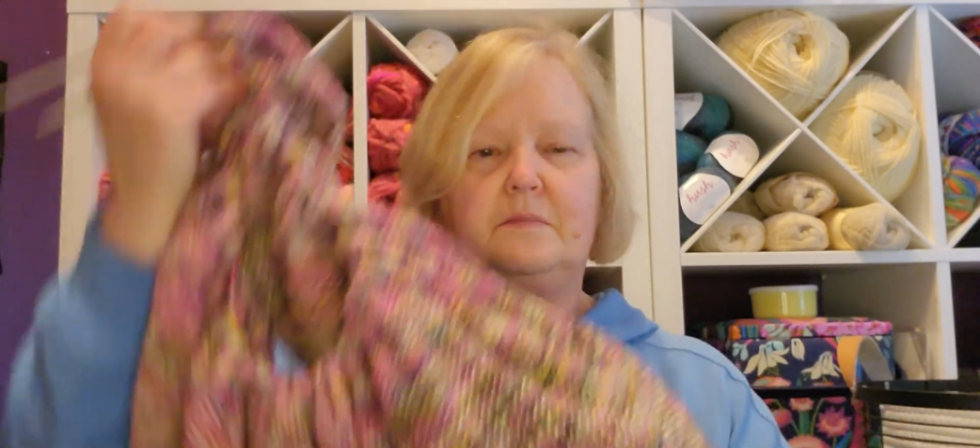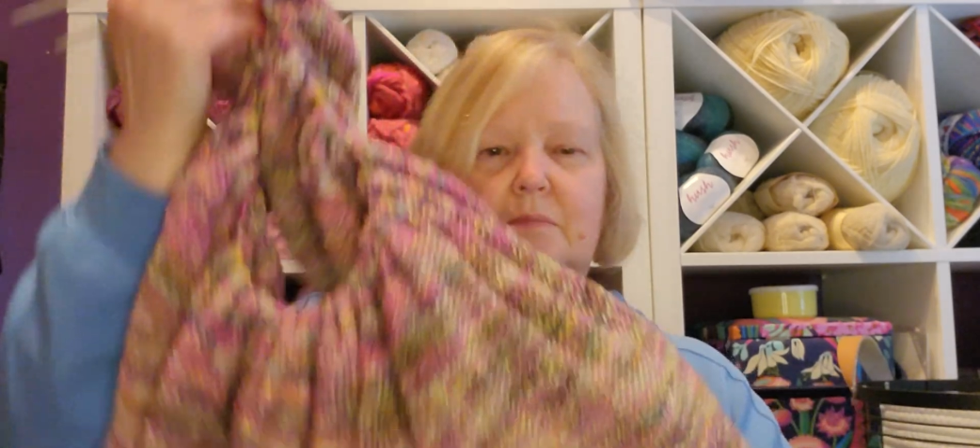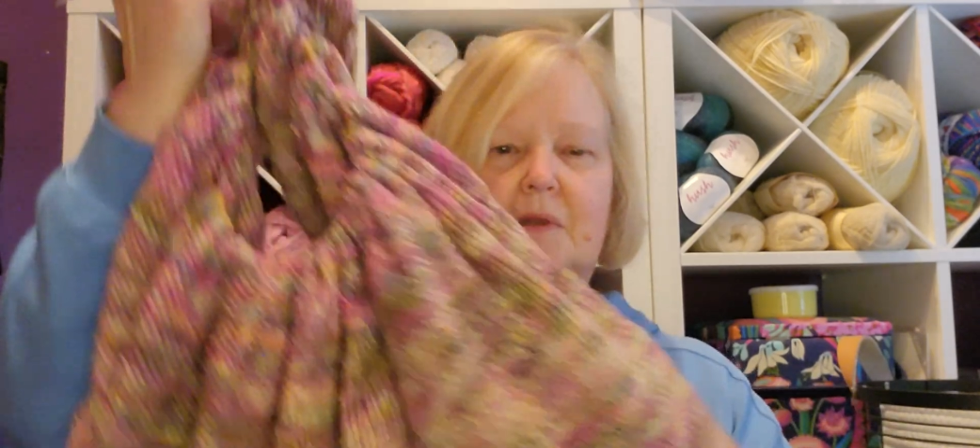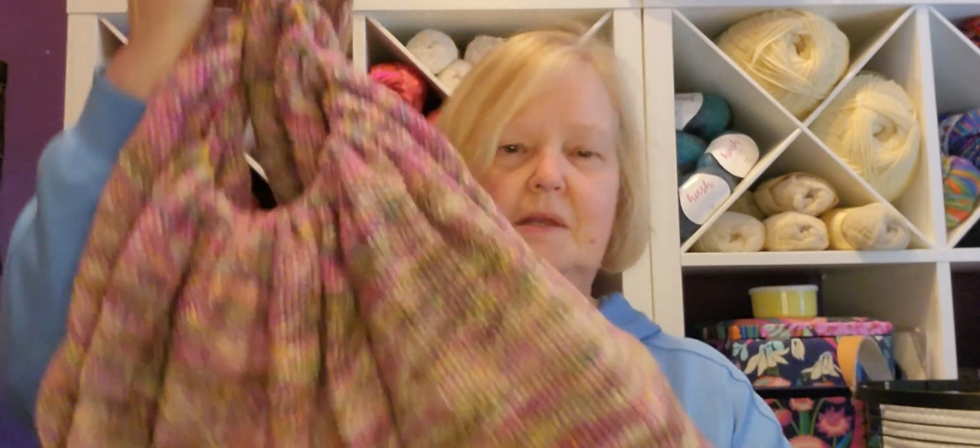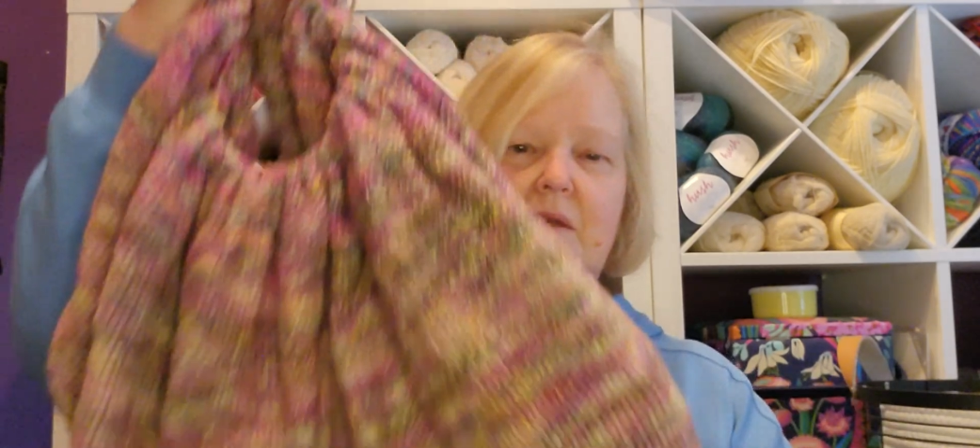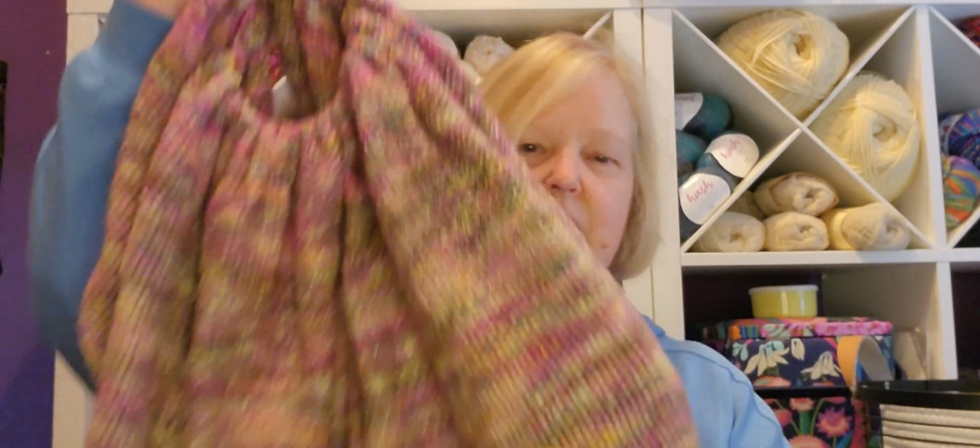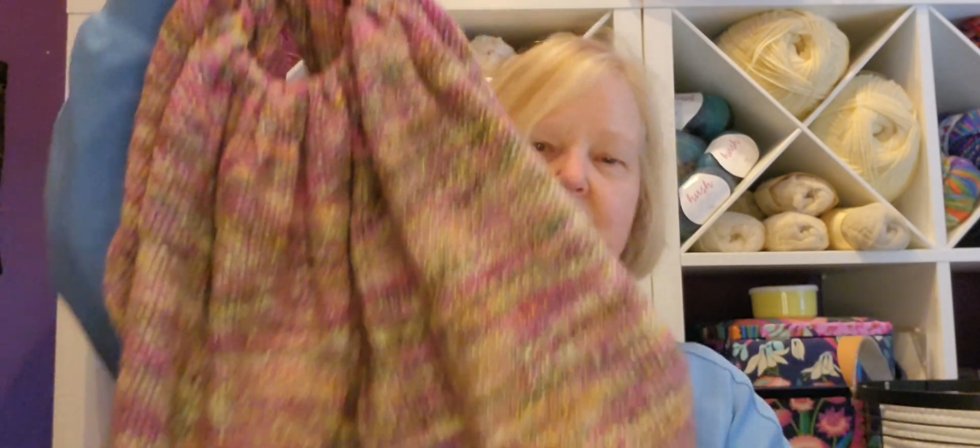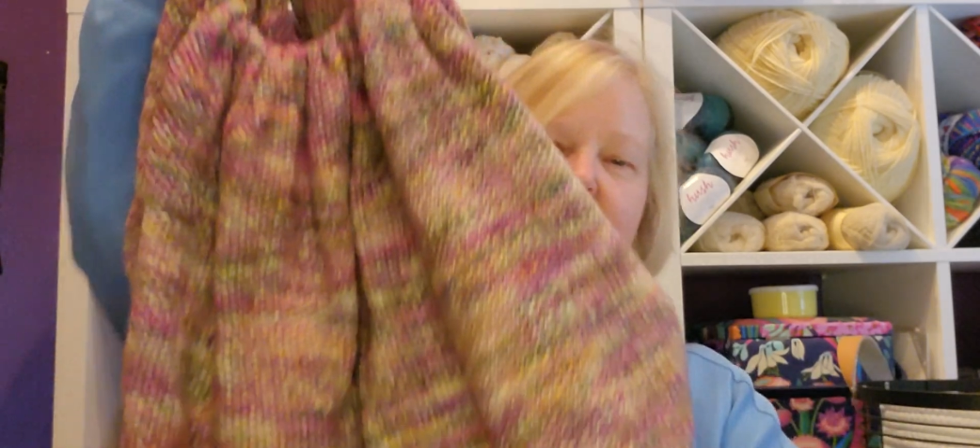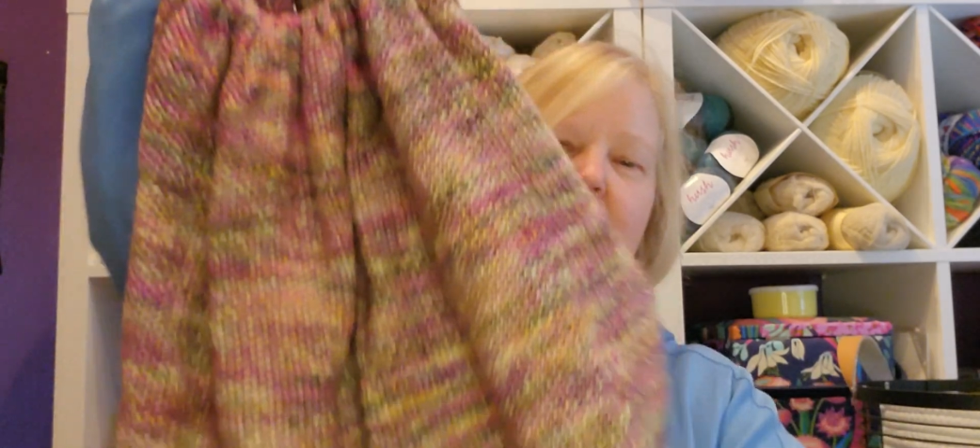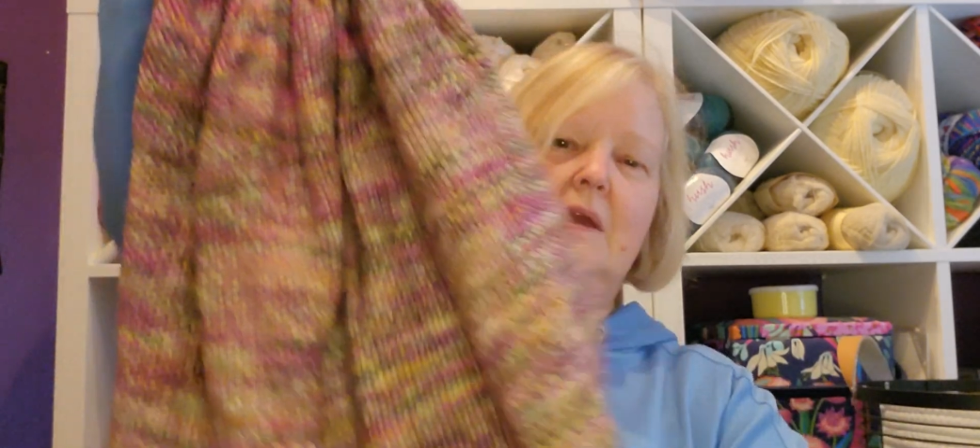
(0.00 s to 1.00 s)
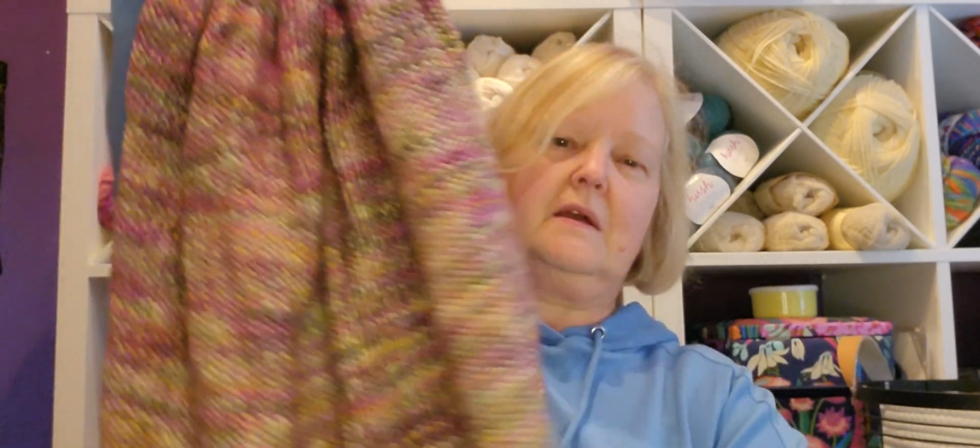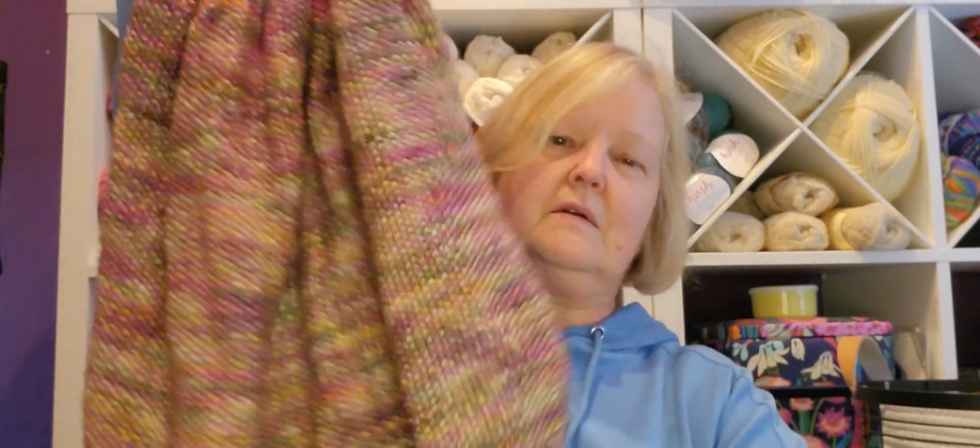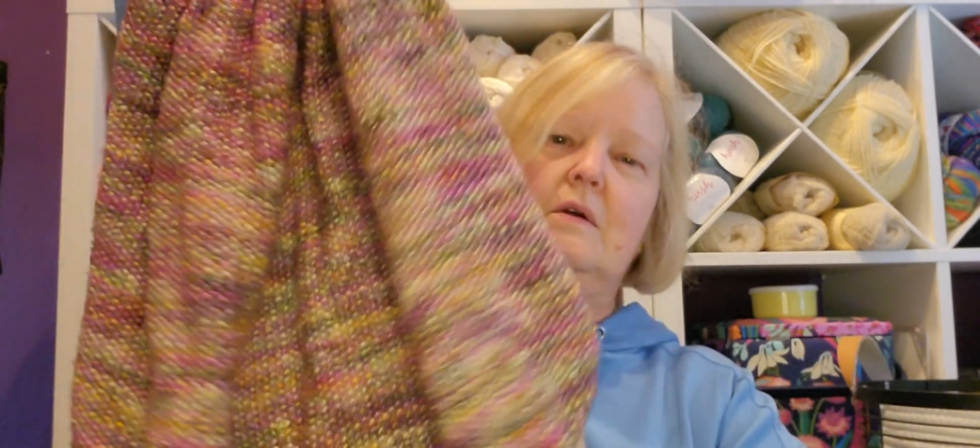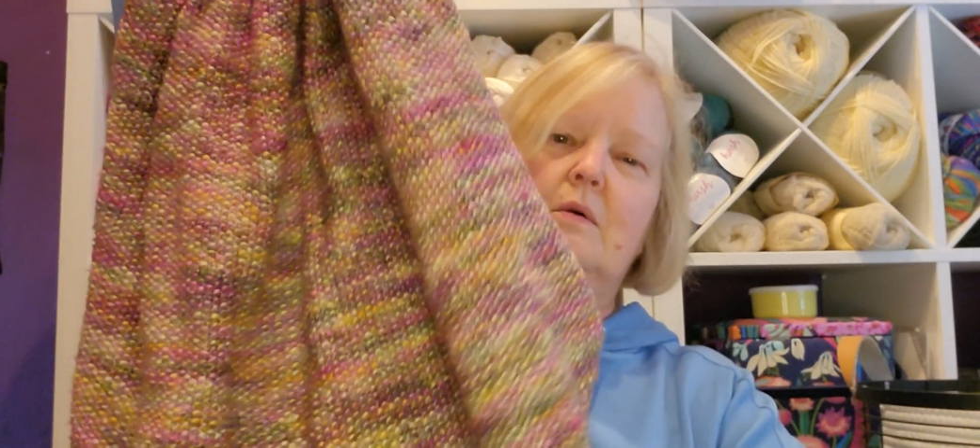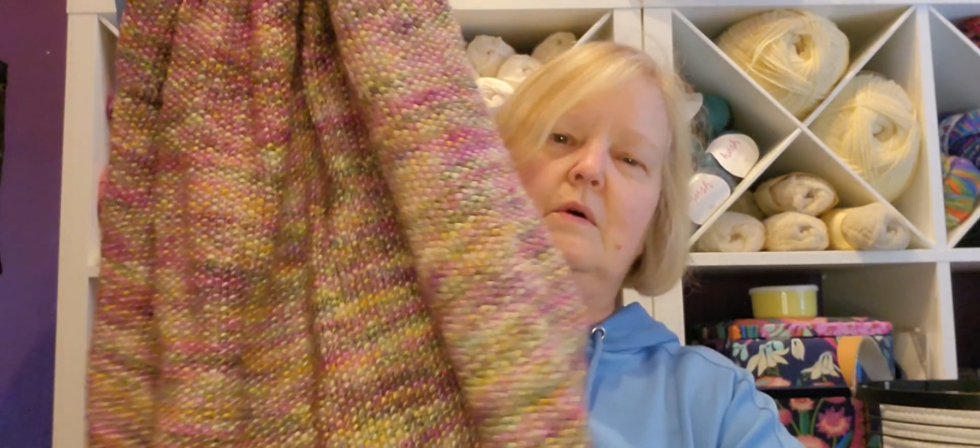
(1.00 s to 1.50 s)
But it is coming
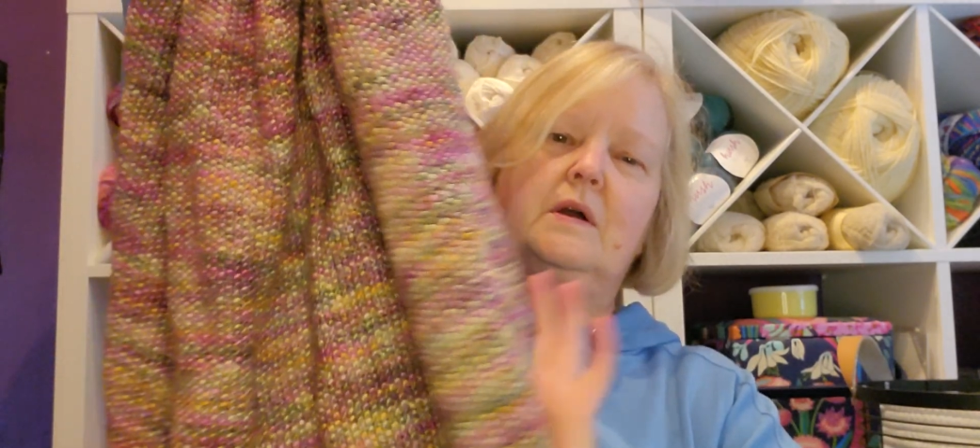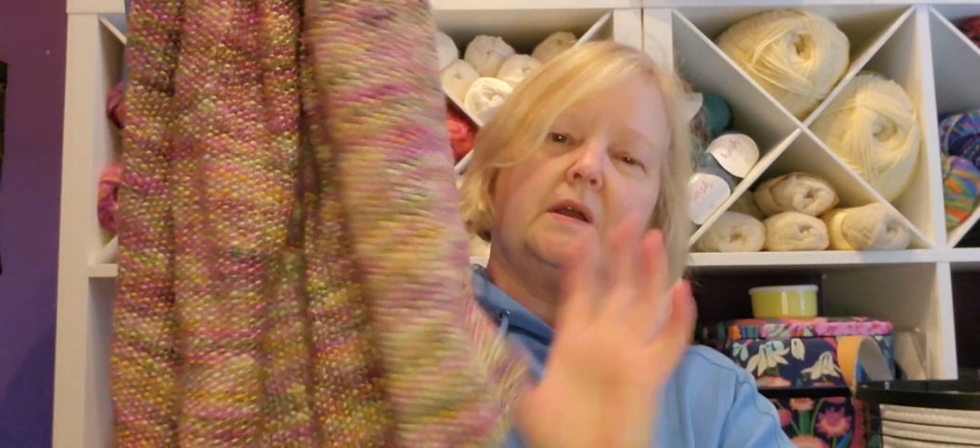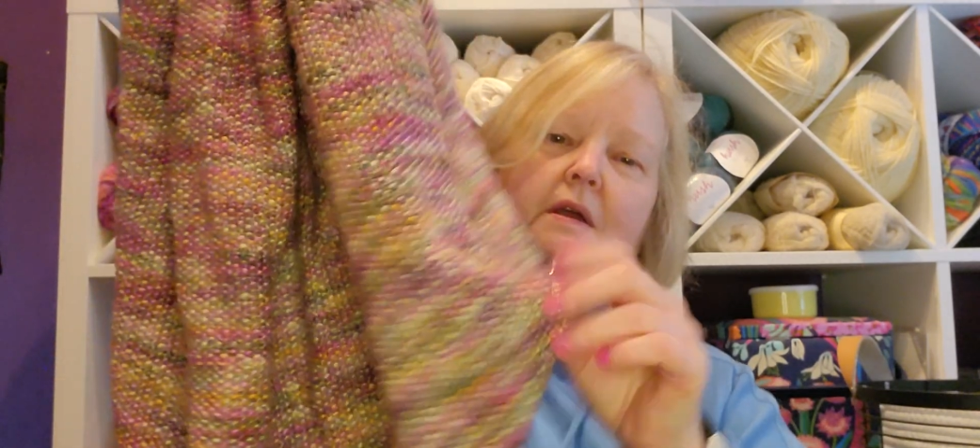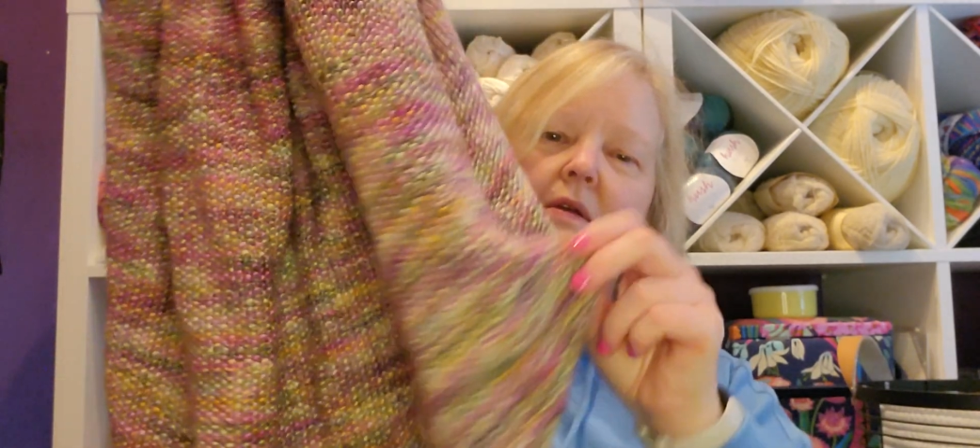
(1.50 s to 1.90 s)
out quite a